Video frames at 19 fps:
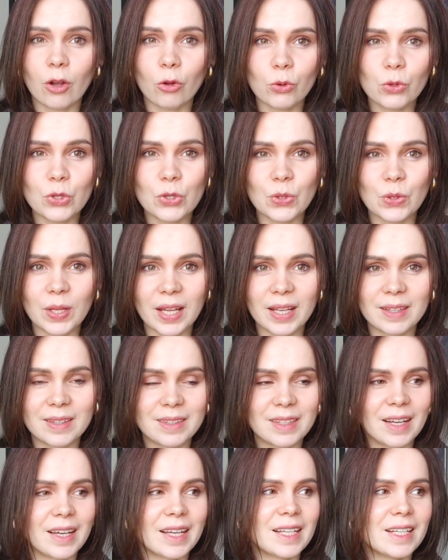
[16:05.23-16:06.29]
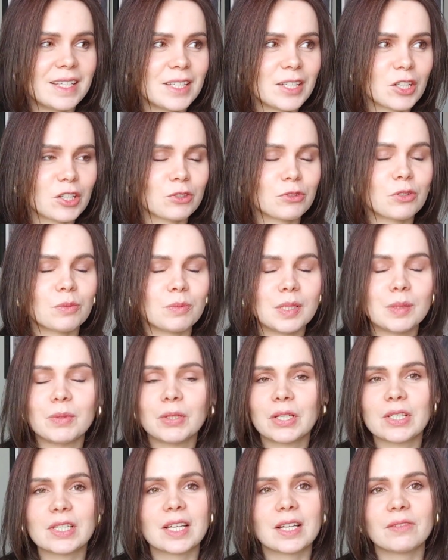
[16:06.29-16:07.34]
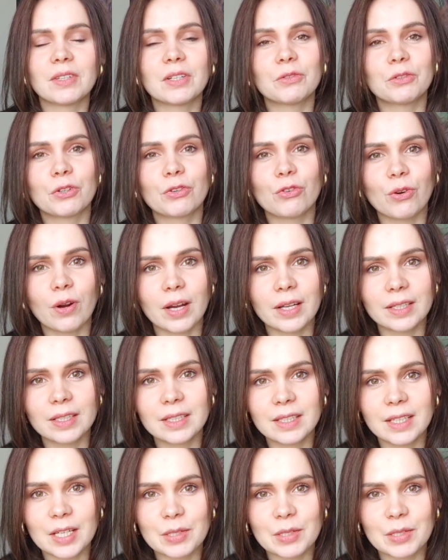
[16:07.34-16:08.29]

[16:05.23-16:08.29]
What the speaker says: also not ideal for me because I've never tried it.